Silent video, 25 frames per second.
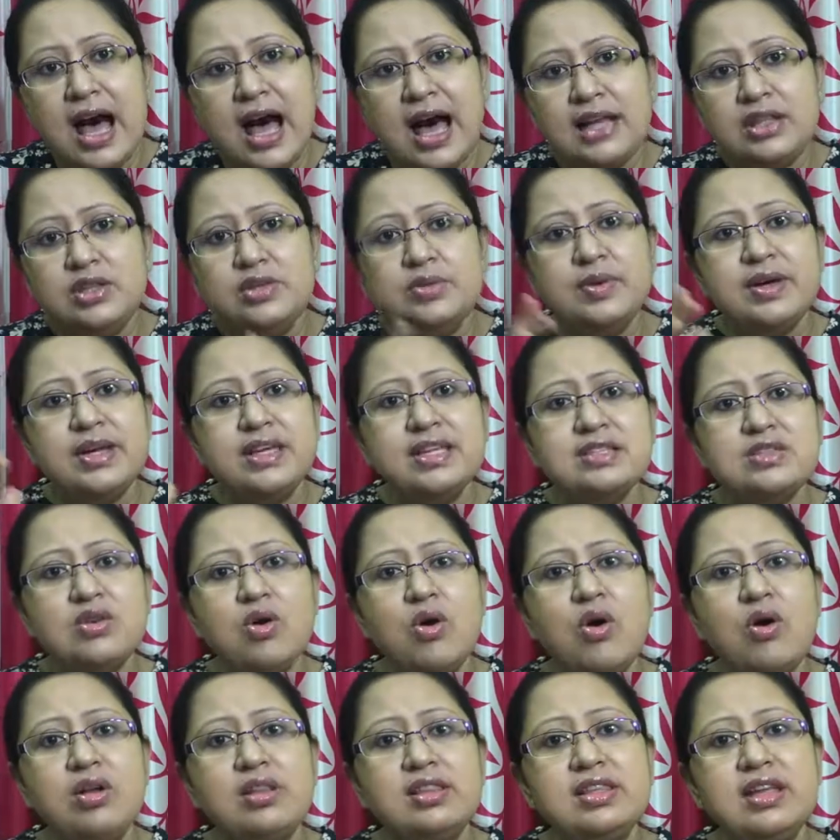Otherwise,
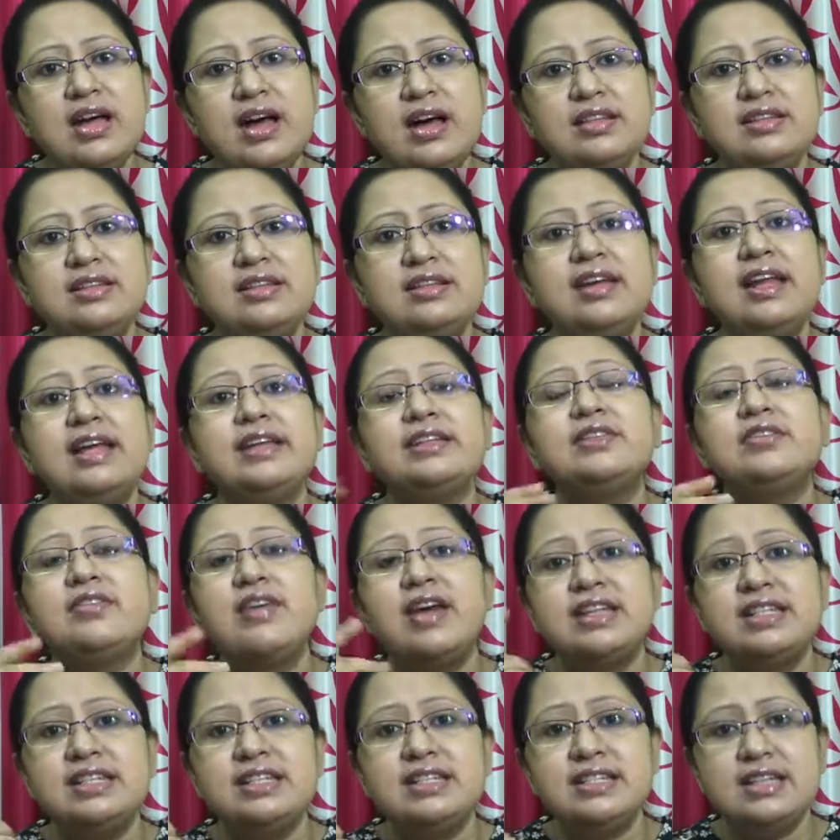all the other, like the
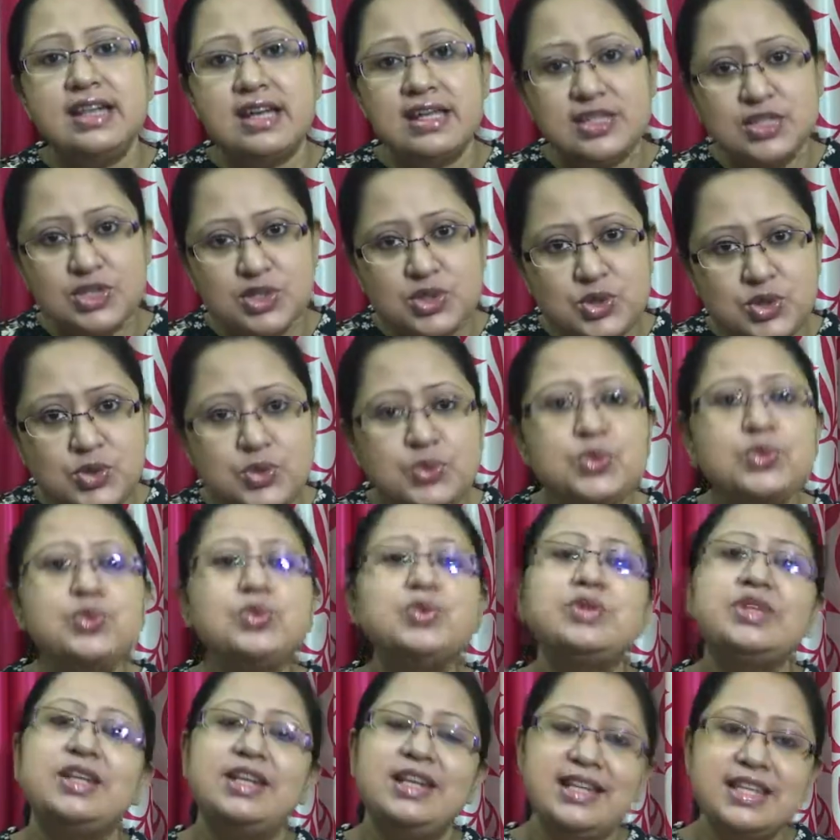writing task
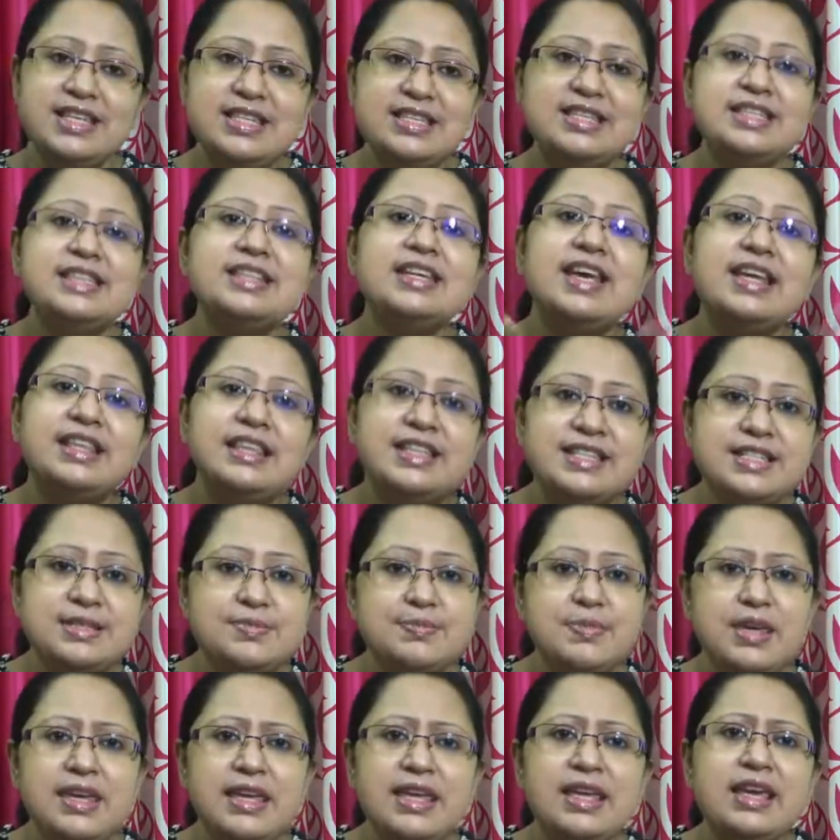2, the listening and the
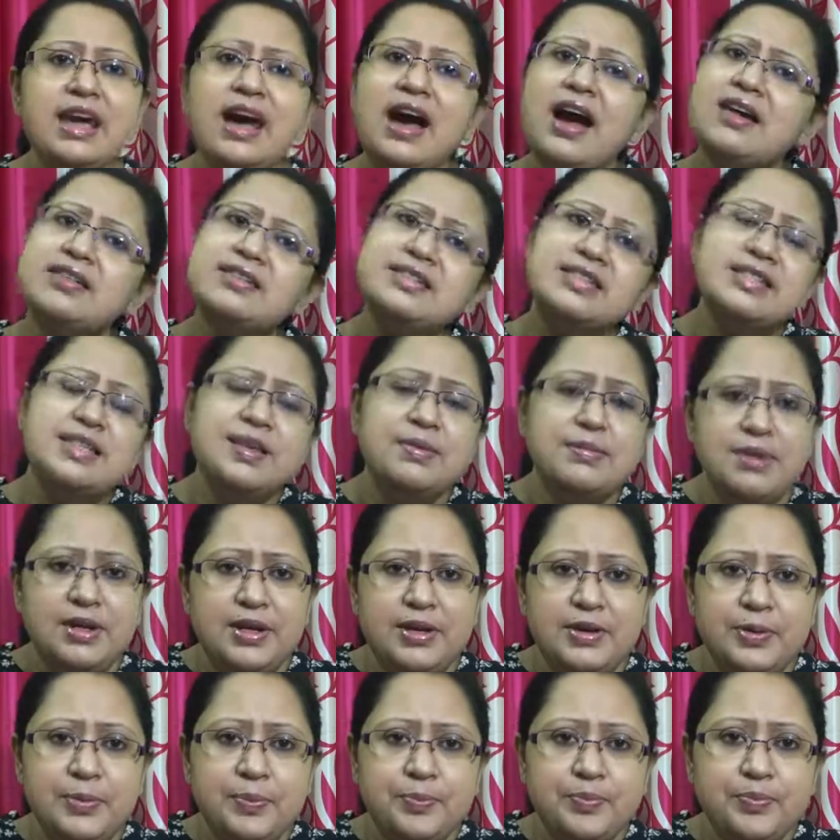speaking, are
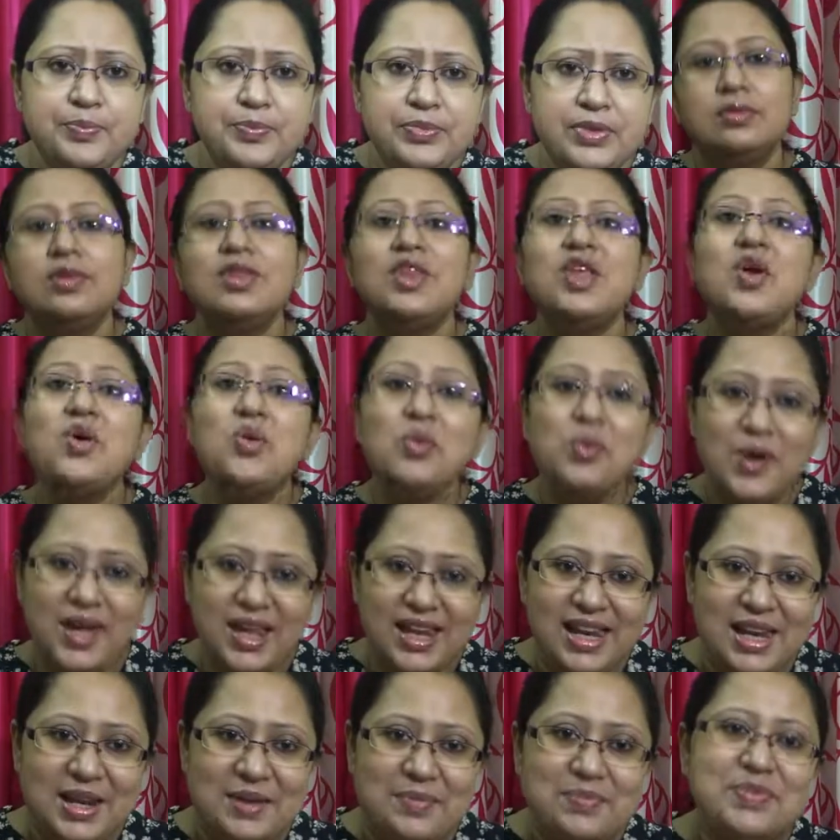similar.
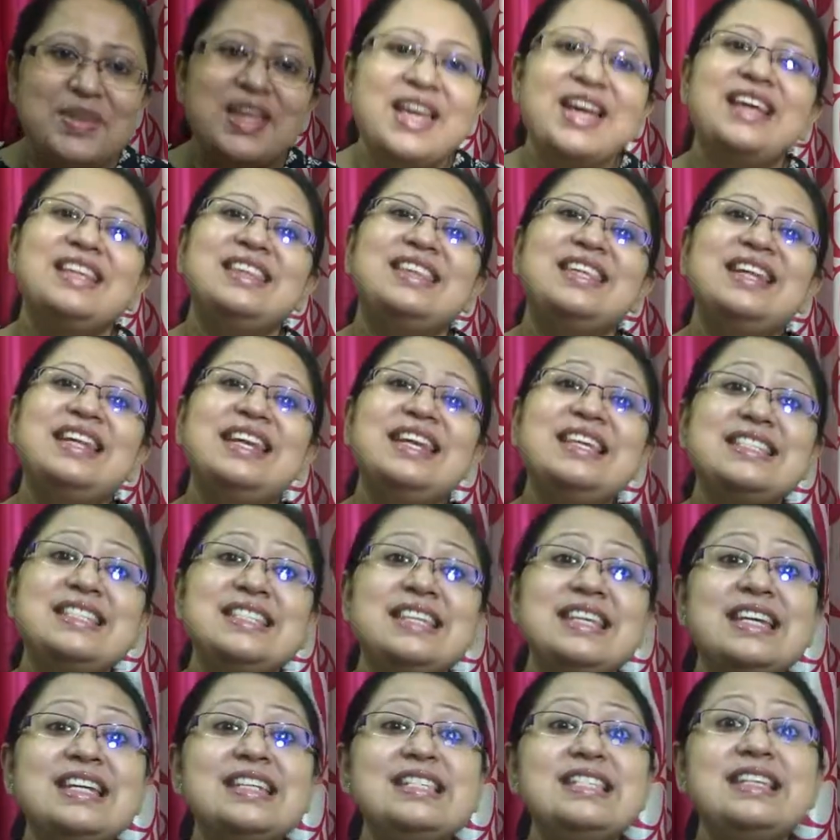Well, the
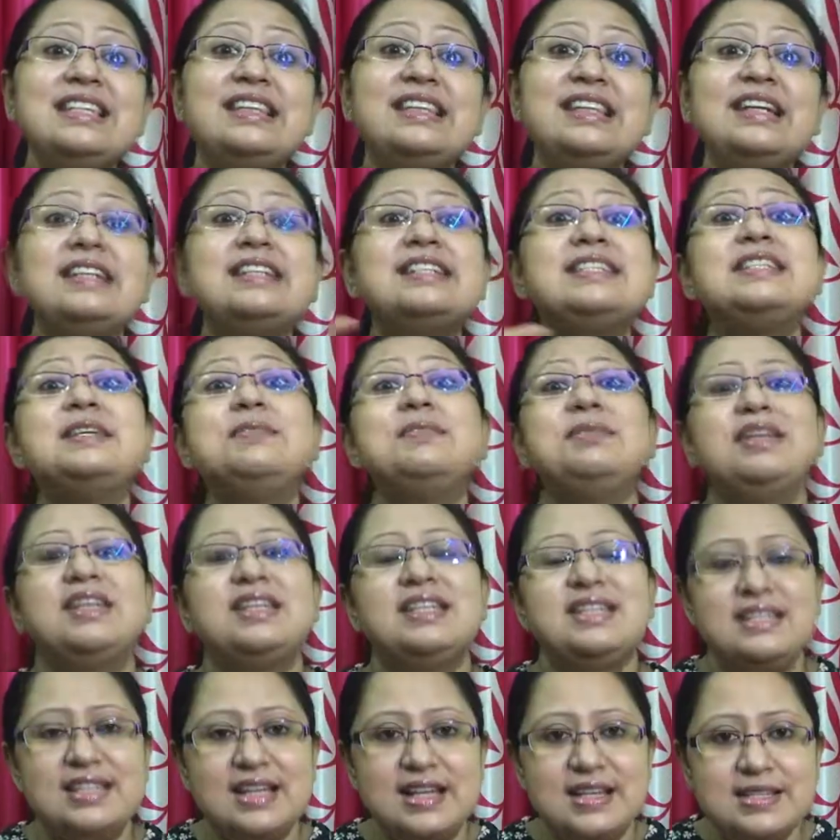listening is a
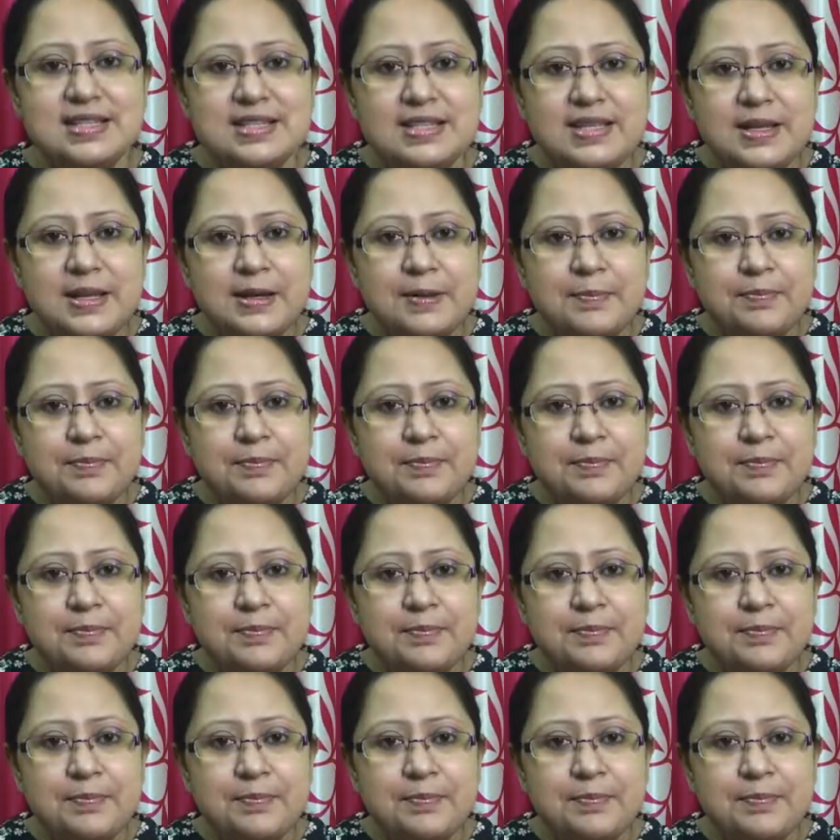30-minute task.